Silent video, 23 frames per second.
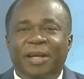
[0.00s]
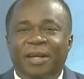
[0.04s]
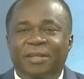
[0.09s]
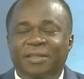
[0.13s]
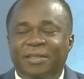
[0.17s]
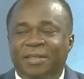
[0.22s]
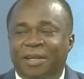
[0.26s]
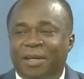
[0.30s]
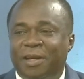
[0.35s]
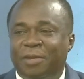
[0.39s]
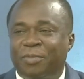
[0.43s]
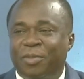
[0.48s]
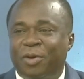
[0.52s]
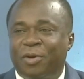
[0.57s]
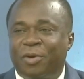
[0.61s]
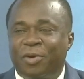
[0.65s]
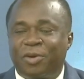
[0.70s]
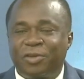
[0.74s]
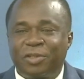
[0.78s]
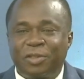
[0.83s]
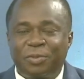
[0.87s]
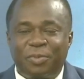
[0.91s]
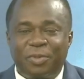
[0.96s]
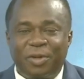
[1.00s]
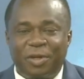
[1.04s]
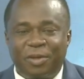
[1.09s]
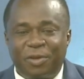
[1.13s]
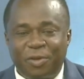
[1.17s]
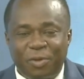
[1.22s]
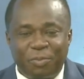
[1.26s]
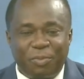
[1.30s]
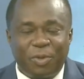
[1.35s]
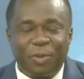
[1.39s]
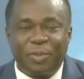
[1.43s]
at cross, you
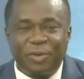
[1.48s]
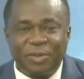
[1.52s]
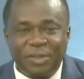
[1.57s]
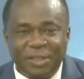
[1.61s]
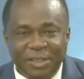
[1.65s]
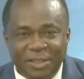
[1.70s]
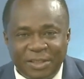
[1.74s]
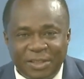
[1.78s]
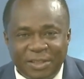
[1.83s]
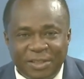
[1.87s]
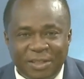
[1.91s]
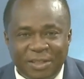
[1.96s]
know, purposes.